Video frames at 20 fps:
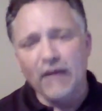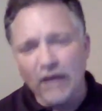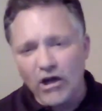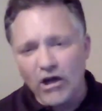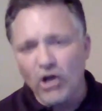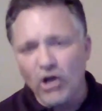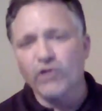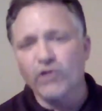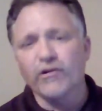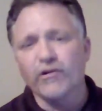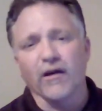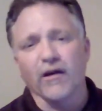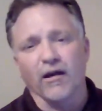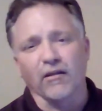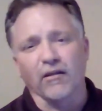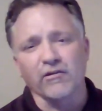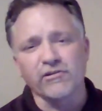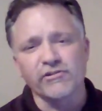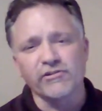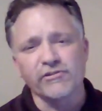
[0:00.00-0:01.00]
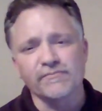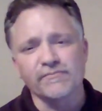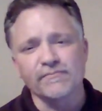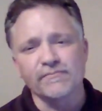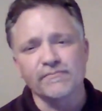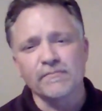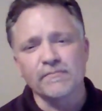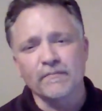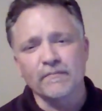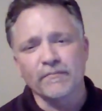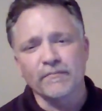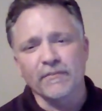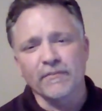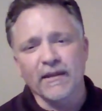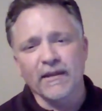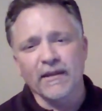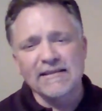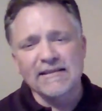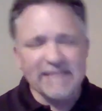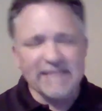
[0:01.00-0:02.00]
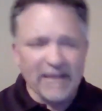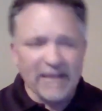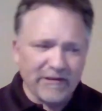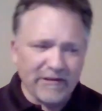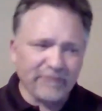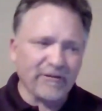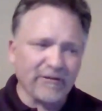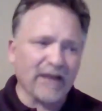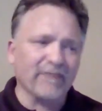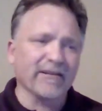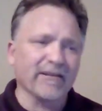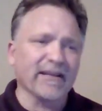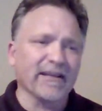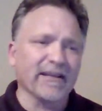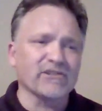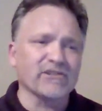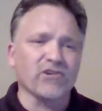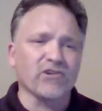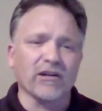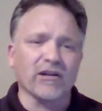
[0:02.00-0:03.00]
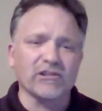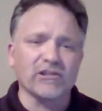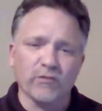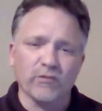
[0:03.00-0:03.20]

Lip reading: $100. $75 to get started,